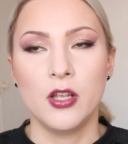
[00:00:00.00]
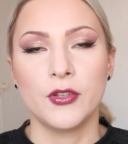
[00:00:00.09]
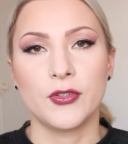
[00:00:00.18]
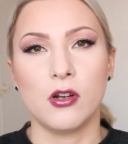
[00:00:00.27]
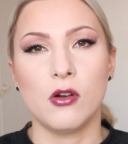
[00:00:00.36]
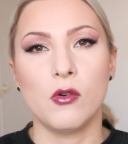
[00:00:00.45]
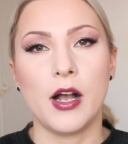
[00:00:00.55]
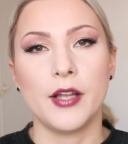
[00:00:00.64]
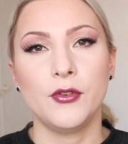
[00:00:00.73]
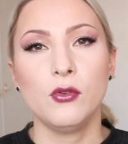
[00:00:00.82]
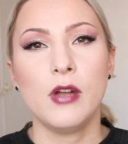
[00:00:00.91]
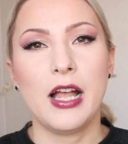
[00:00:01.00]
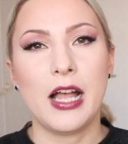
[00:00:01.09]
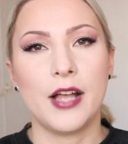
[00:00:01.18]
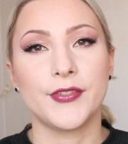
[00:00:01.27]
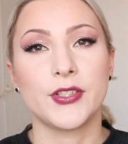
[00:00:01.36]
So I do
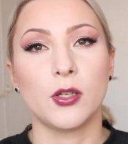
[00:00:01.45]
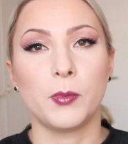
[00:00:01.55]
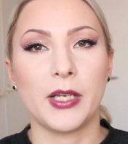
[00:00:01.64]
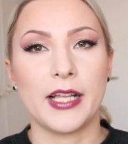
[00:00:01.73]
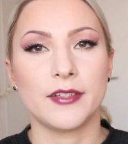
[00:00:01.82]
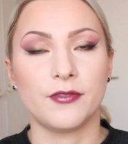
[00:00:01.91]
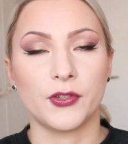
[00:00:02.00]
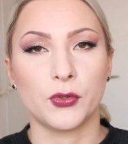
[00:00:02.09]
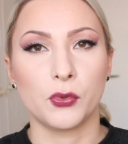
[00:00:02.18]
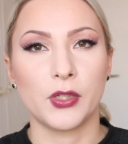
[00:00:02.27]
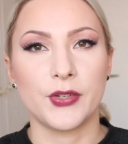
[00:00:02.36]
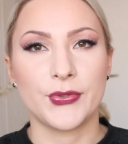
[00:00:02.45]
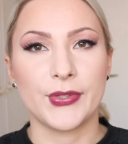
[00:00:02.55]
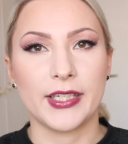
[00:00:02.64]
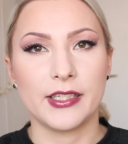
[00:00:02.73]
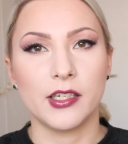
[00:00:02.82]
have some plans for
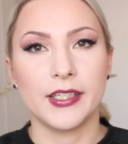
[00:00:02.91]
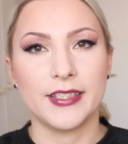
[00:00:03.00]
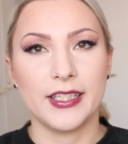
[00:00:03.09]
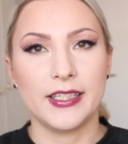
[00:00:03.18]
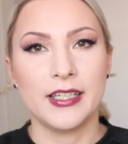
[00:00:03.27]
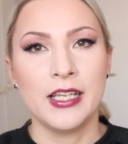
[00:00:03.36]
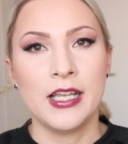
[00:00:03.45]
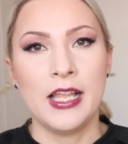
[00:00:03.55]
2019,